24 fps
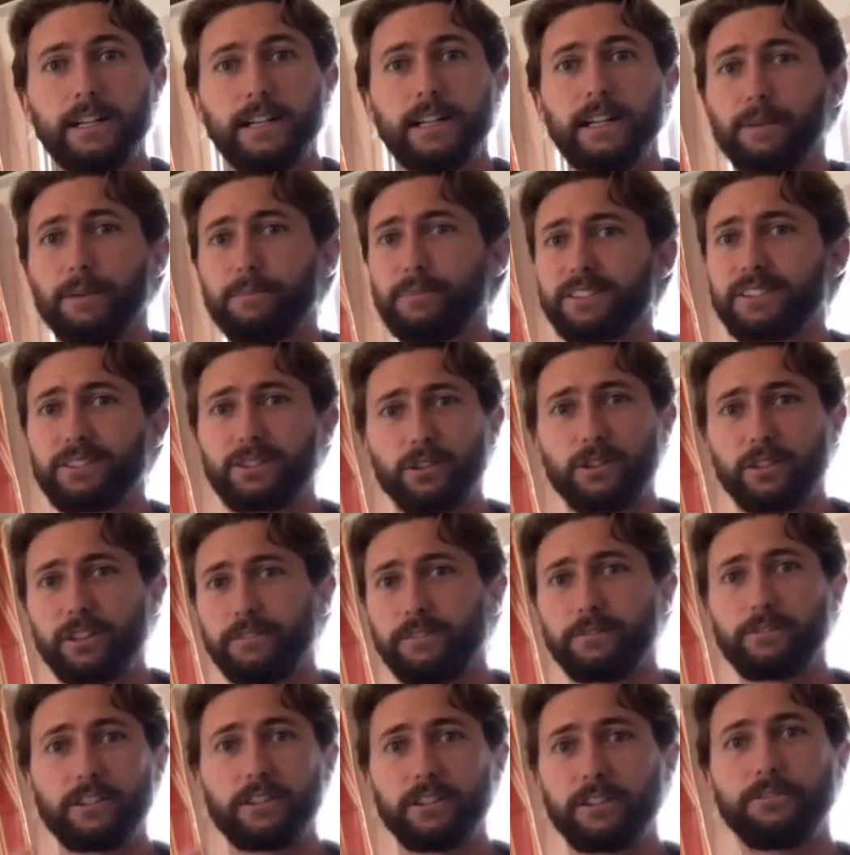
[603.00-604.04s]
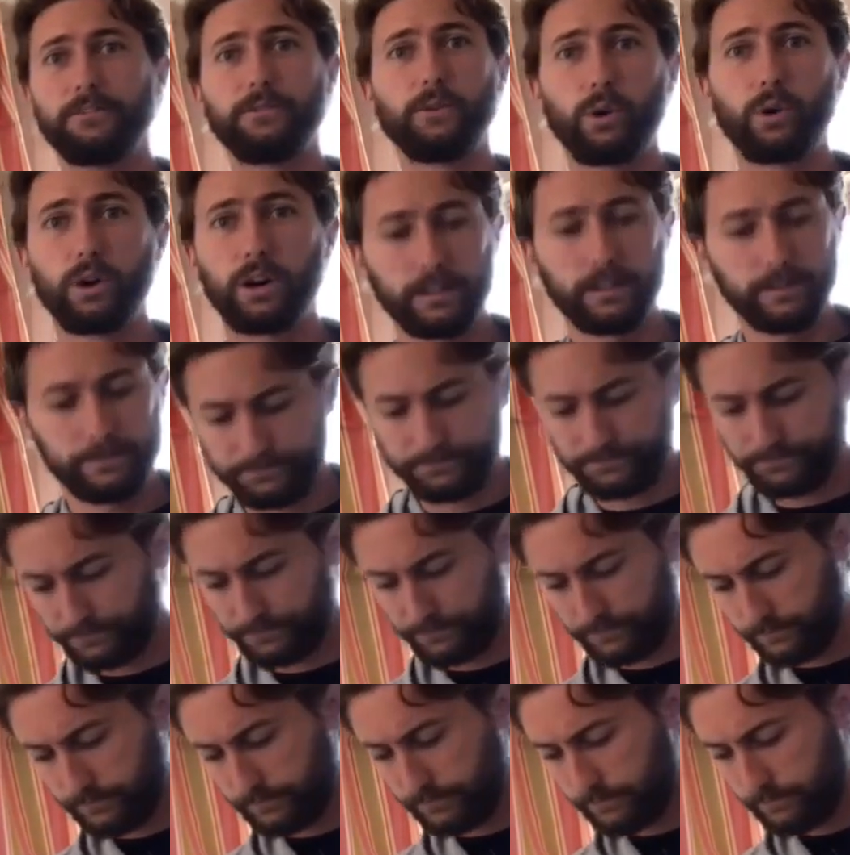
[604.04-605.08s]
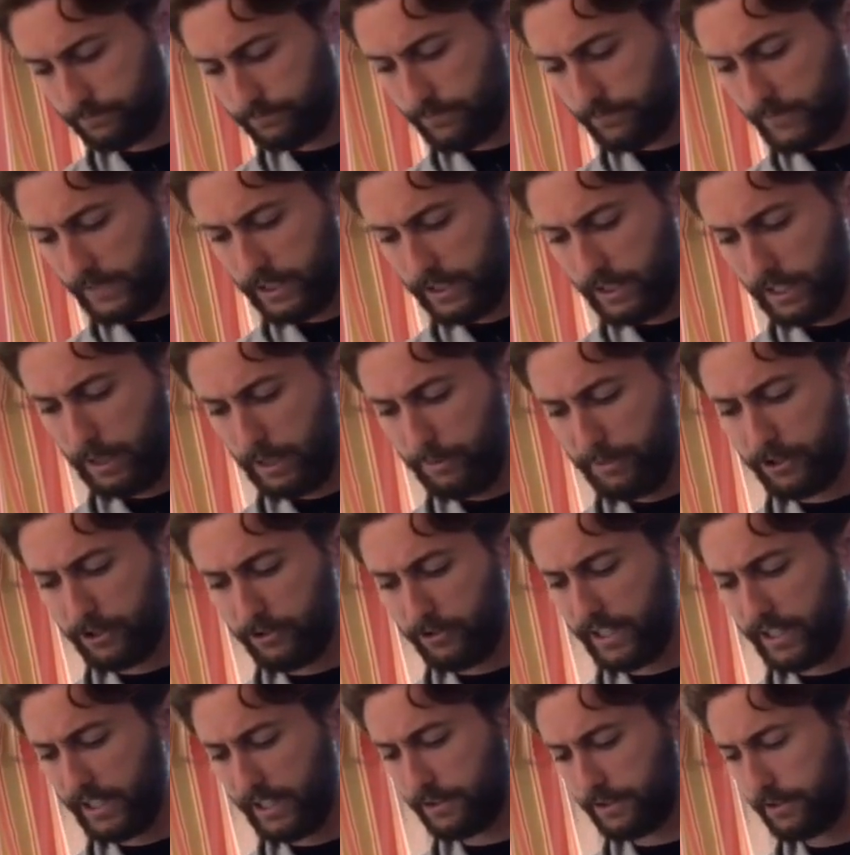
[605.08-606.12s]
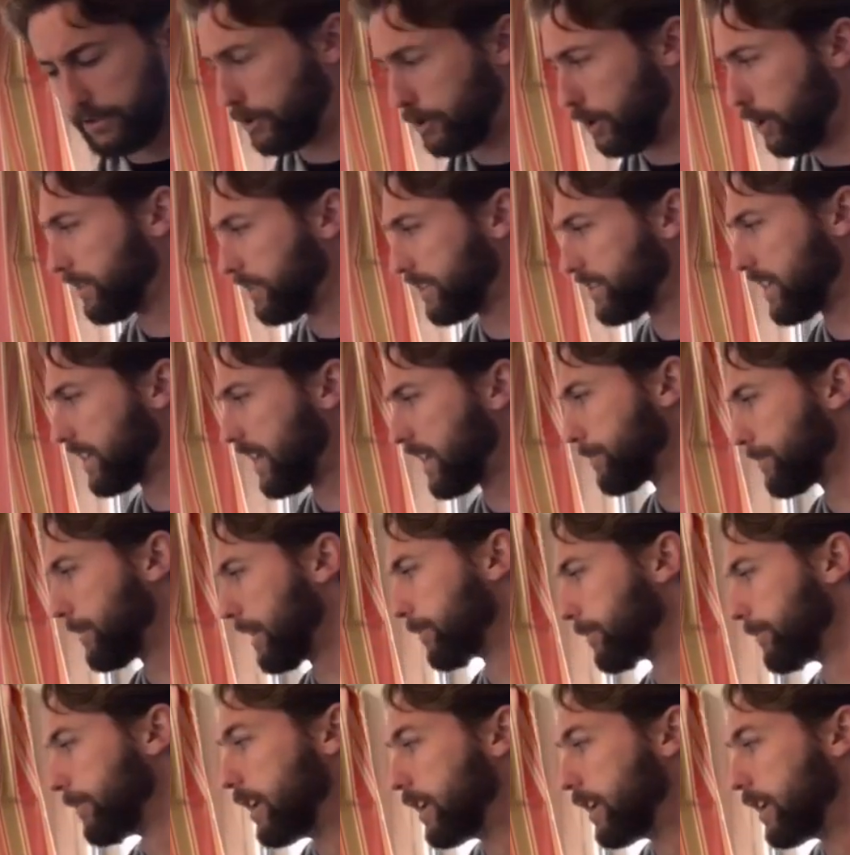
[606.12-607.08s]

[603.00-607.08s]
But there's only really 4 ingredients. So let's talk about them.